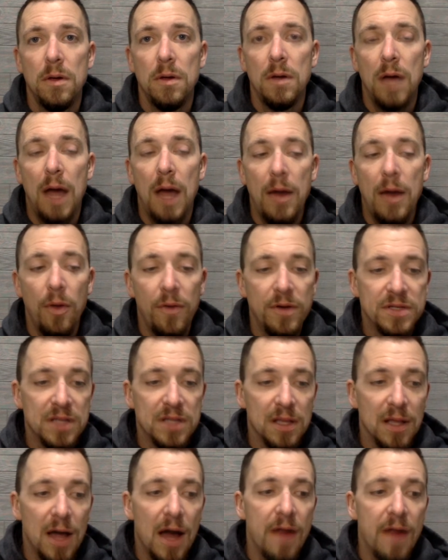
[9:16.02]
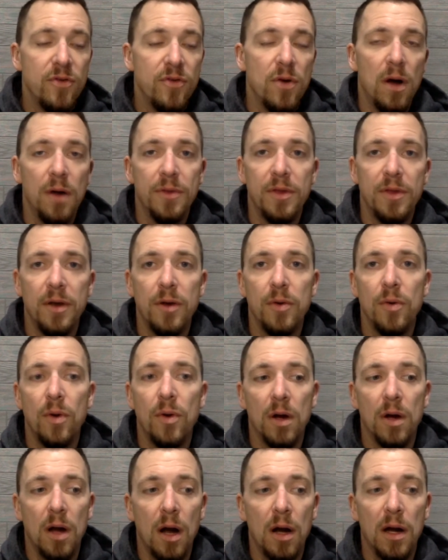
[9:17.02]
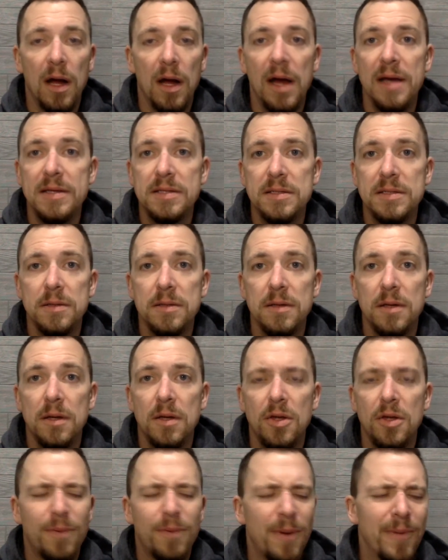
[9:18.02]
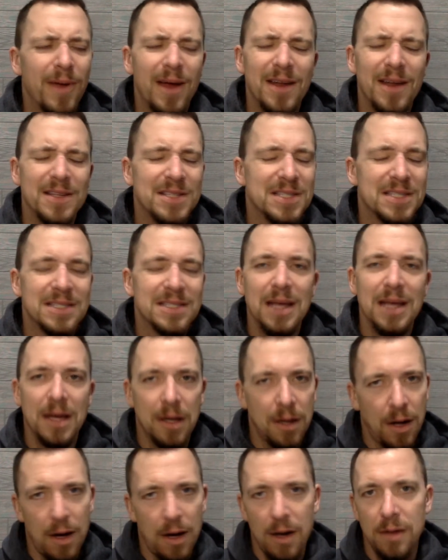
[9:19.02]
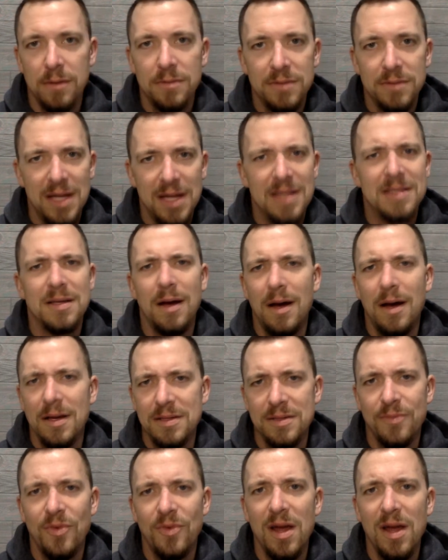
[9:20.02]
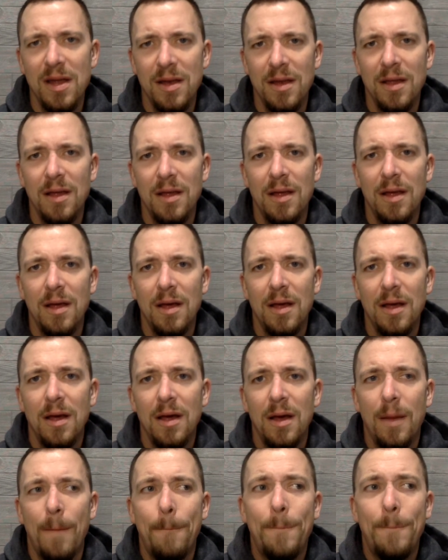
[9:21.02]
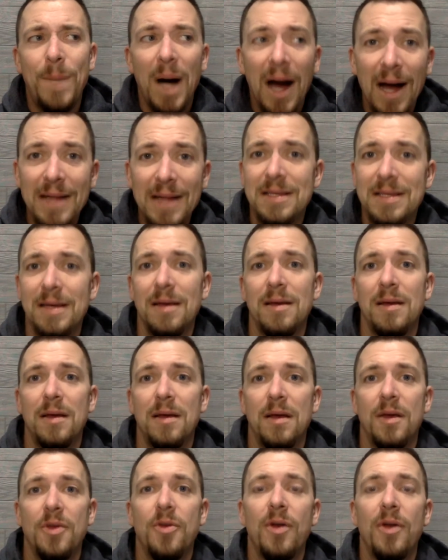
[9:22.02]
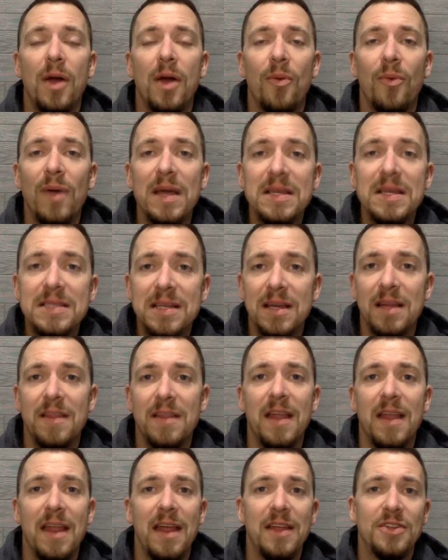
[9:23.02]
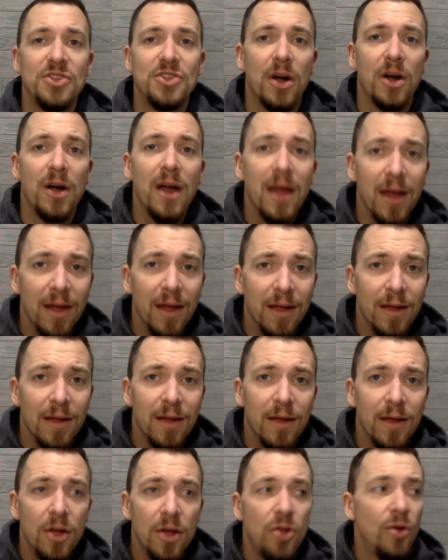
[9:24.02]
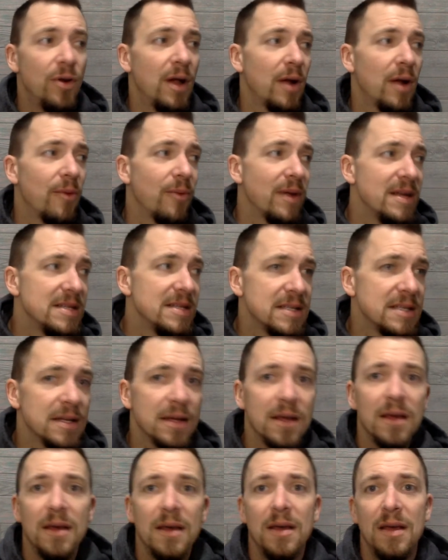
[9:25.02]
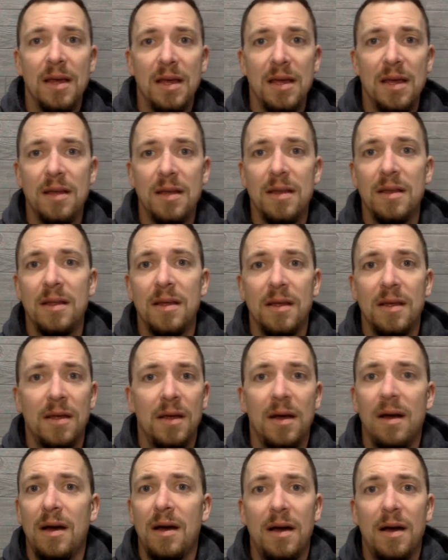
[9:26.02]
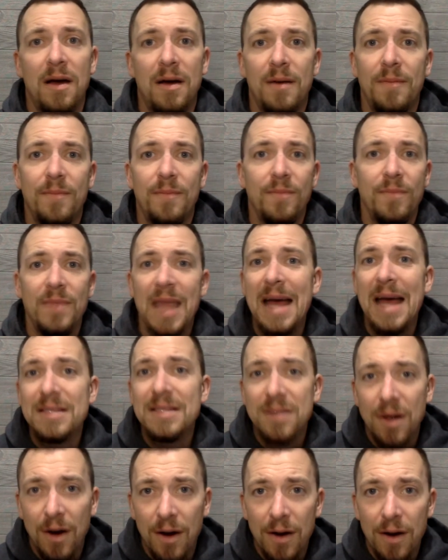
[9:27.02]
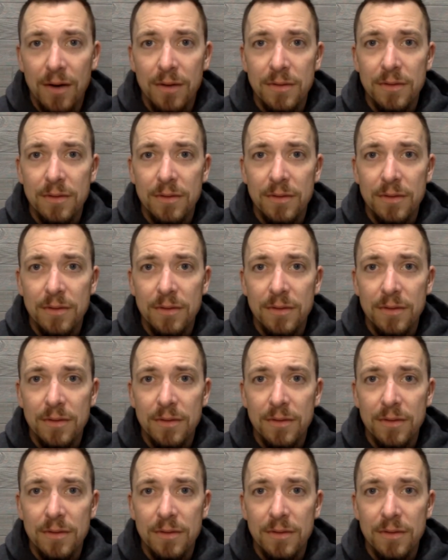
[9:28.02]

I know there's a lot of you out there who are car guys. You probably got a sick car. It's awesome, right? But you're not racing in the N H R A. You're not racing in um, NASCAR.